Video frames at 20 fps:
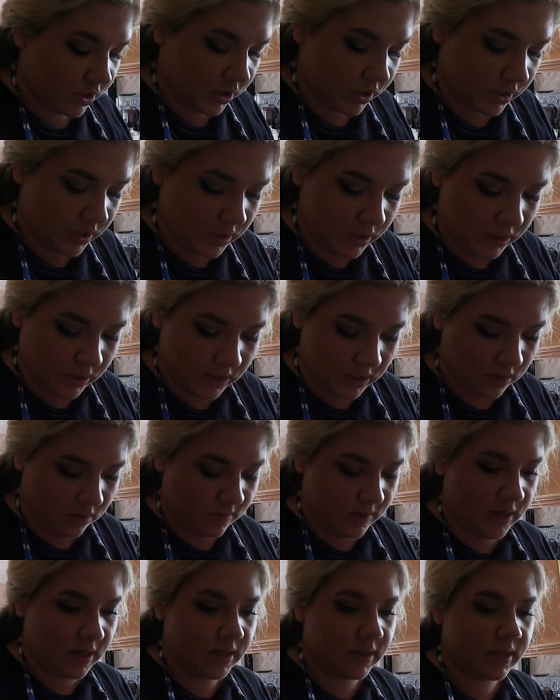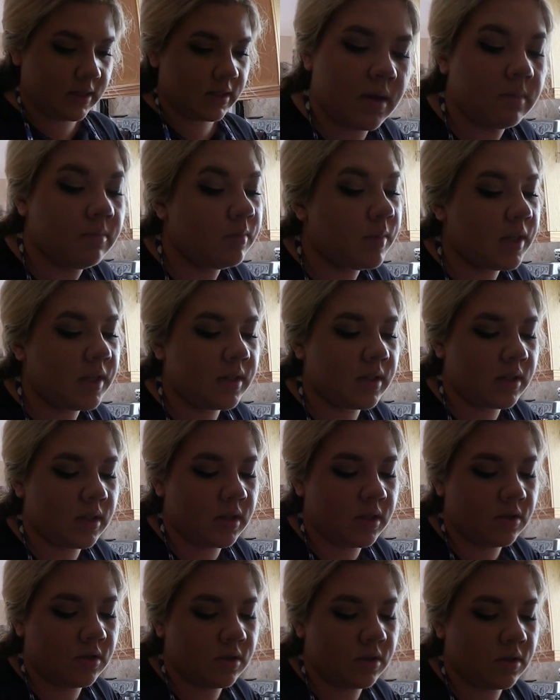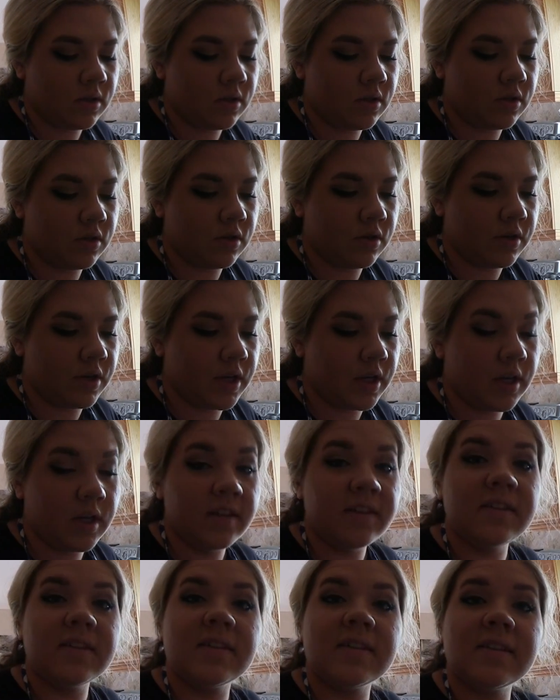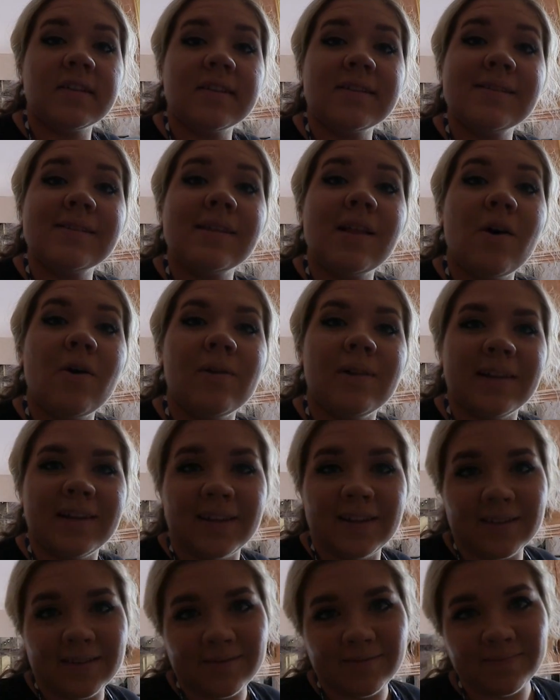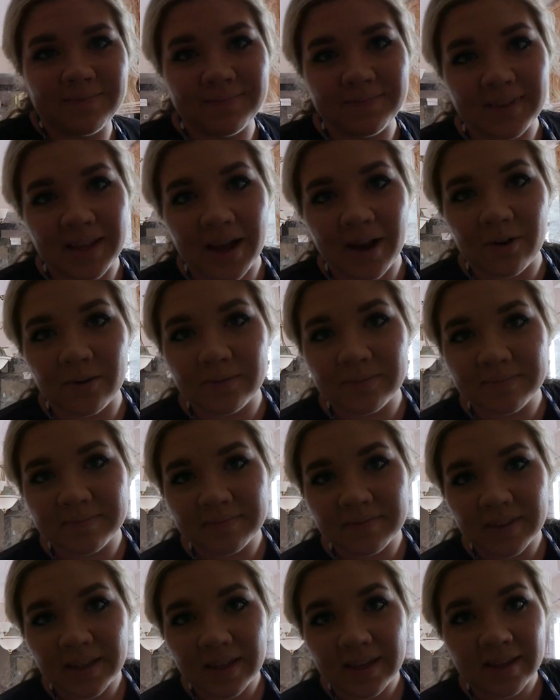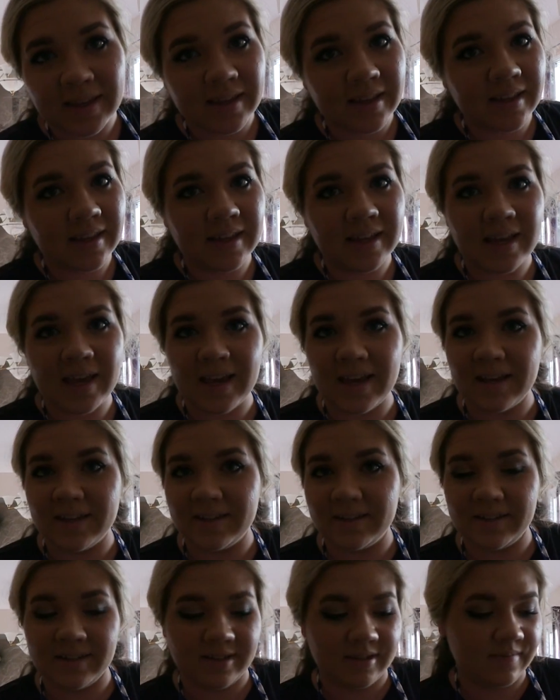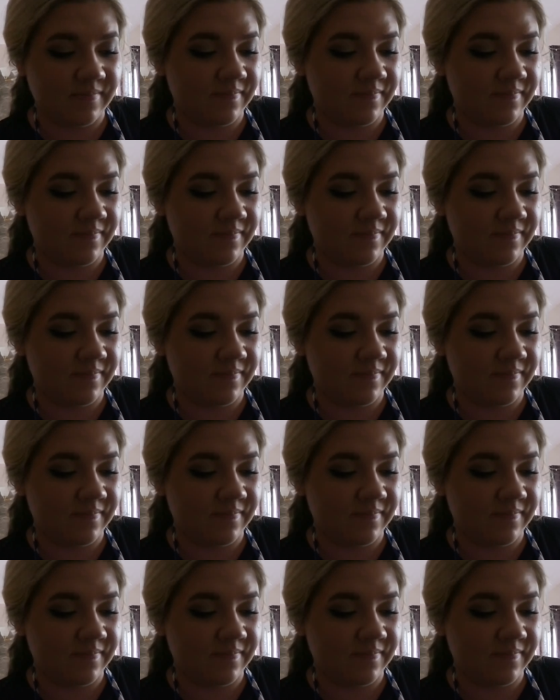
Jeez Louise. I'm basically just stirring it slowly down and